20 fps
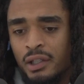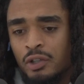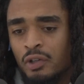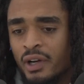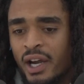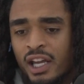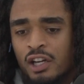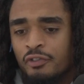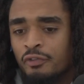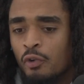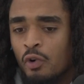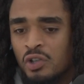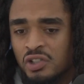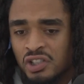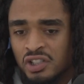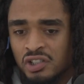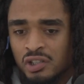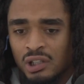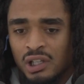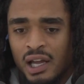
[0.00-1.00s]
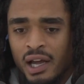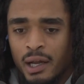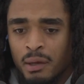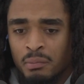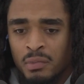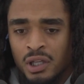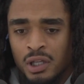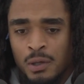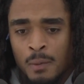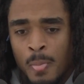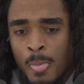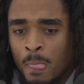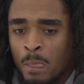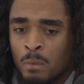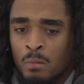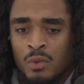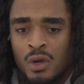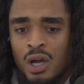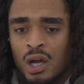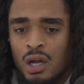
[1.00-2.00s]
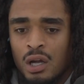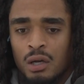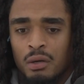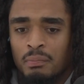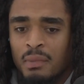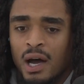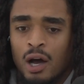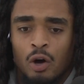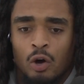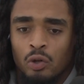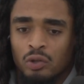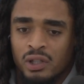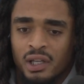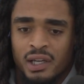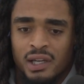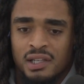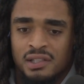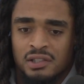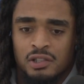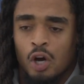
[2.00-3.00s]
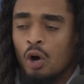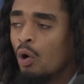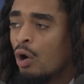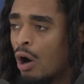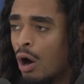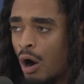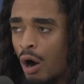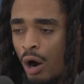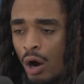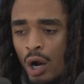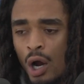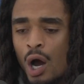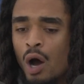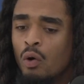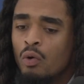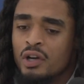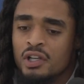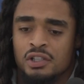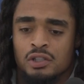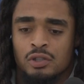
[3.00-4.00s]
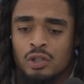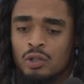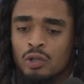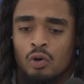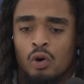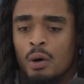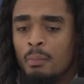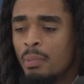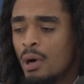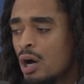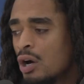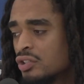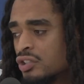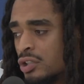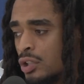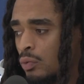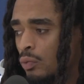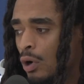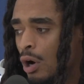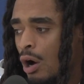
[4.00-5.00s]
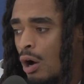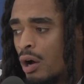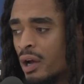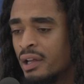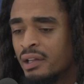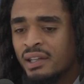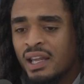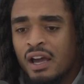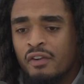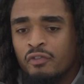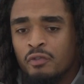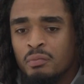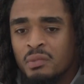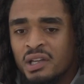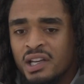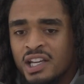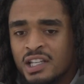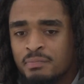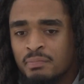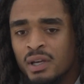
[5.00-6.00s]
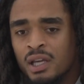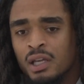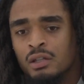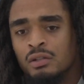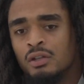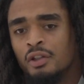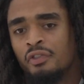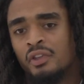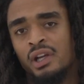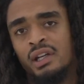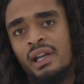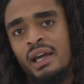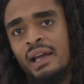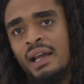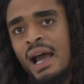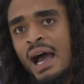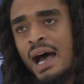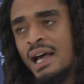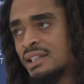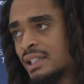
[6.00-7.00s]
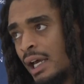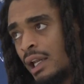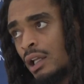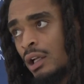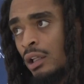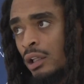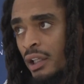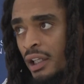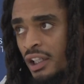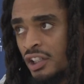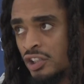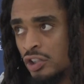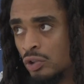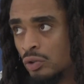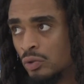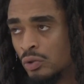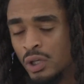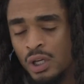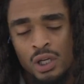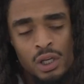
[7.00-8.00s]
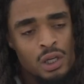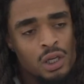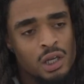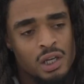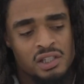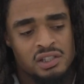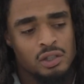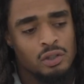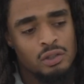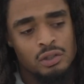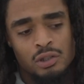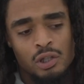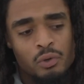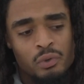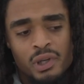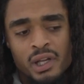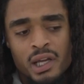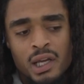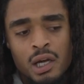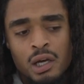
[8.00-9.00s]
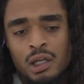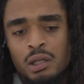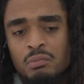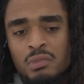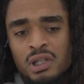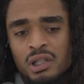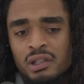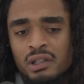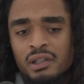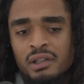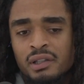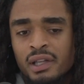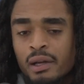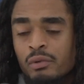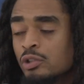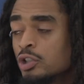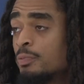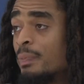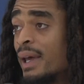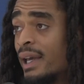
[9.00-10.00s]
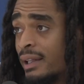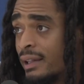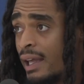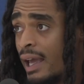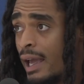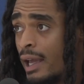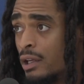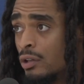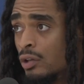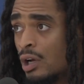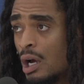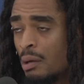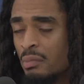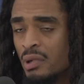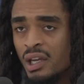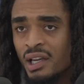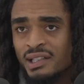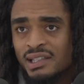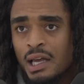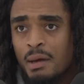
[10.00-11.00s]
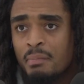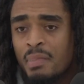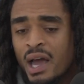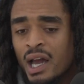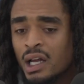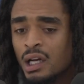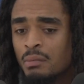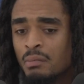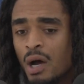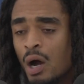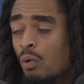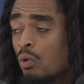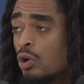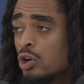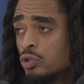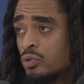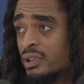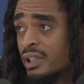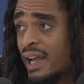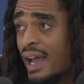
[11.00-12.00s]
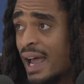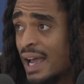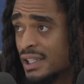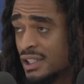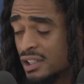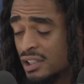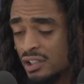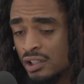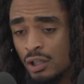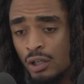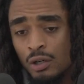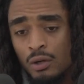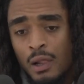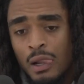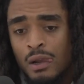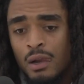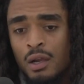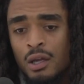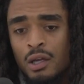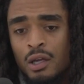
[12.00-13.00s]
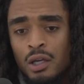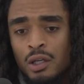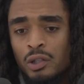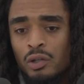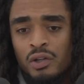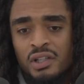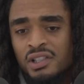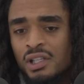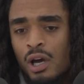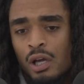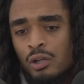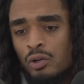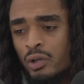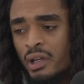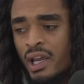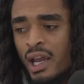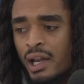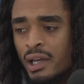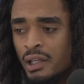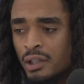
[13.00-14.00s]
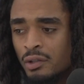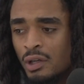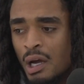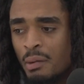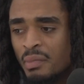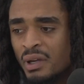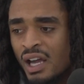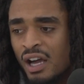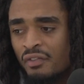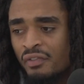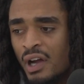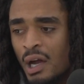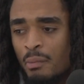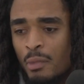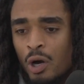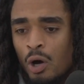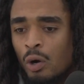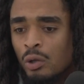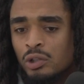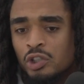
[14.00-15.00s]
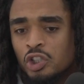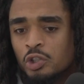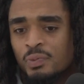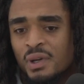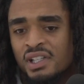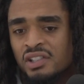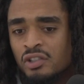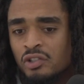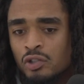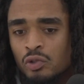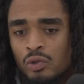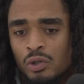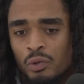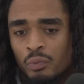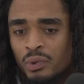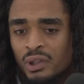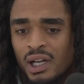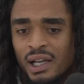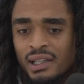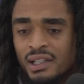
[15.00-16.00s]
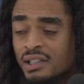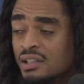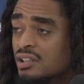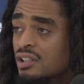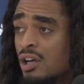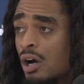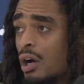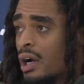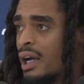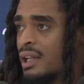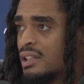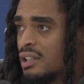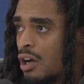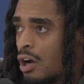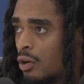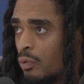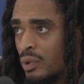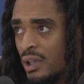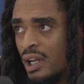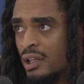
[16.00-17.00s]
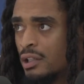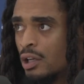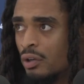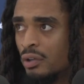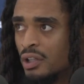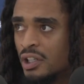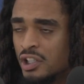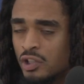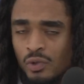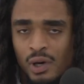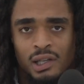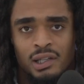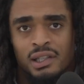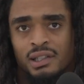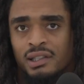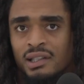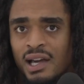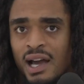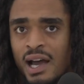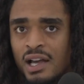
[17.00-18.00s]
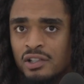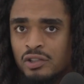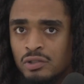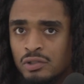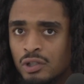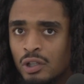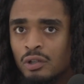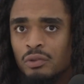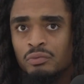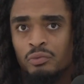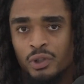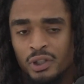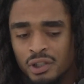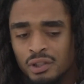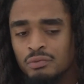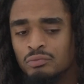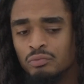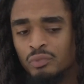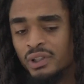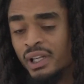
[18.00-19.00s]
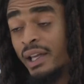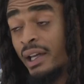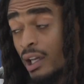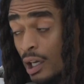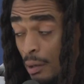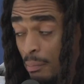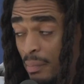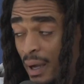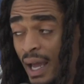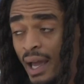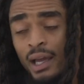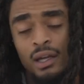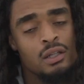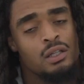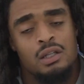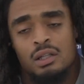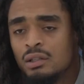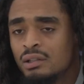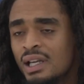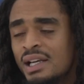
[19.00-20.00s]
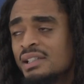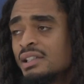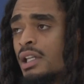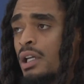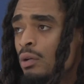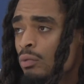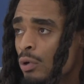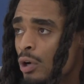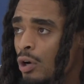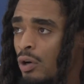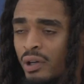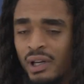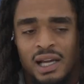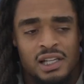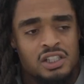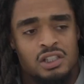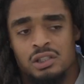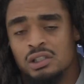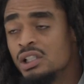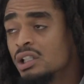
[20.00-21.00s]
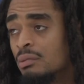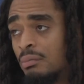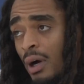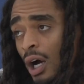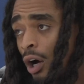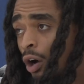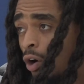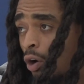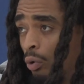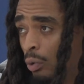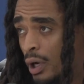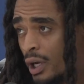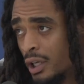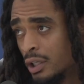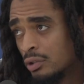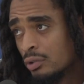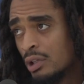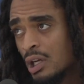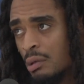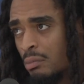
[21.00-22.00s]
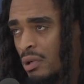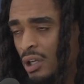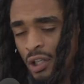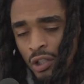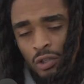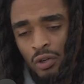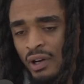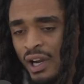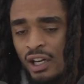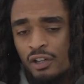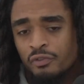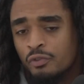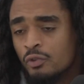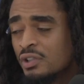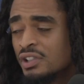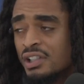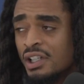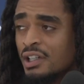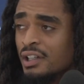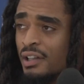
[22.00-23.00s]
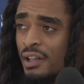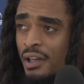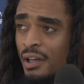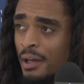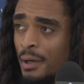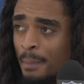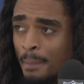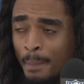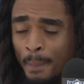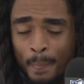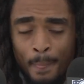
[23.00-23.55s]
You don't got to force it. So, like me, my whole thing is go hard, always, you know, going balls to the wall. And that, for me, has been the thing that guys kind of cling to. And so, you know, when they come to me, they respect that. You know what I mean? Because I back up my words with the action. So, you know, it's all organic. You know what I mean? I find my own little space to do it. When I need to talk, I talk. When I don't need to, I let the guys, you know, when they come back, that's their role. And I just lead in my own way. You know what I mean? You don't got to force anything.